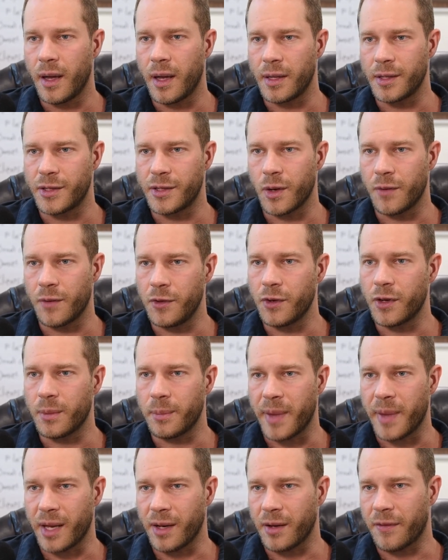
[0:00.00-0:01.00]
And so if you
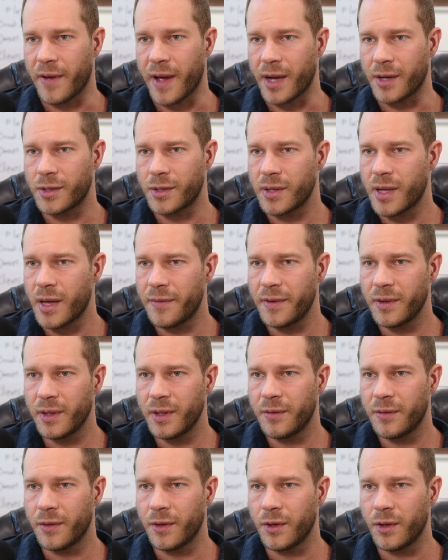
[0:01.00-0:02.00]
can manufacture that
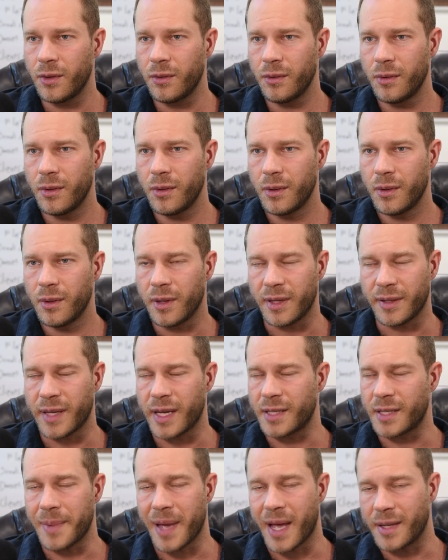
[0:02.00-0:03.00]
feeling for you, like
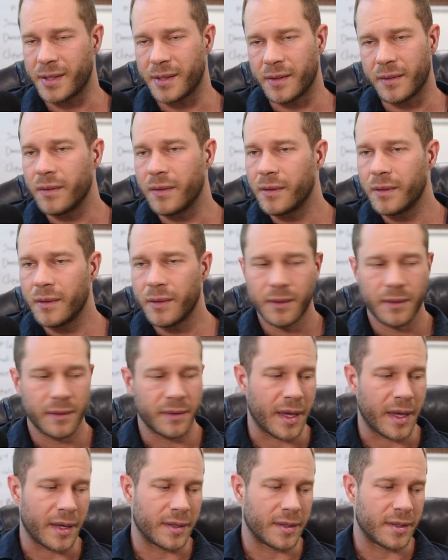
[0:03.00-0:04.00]
that's massive.
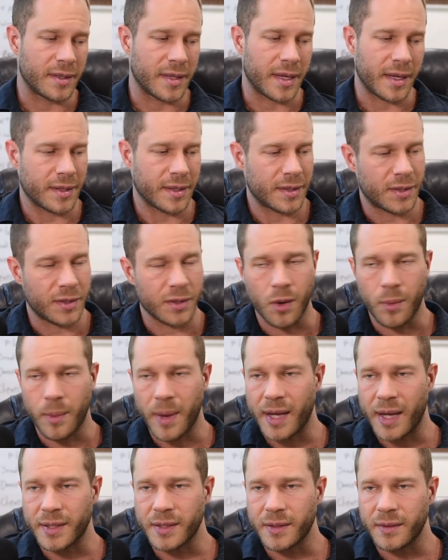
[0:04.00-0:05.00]
That is that is so
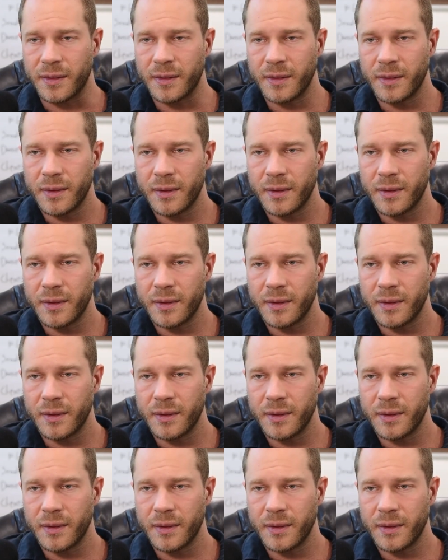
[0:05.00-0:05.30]
massive.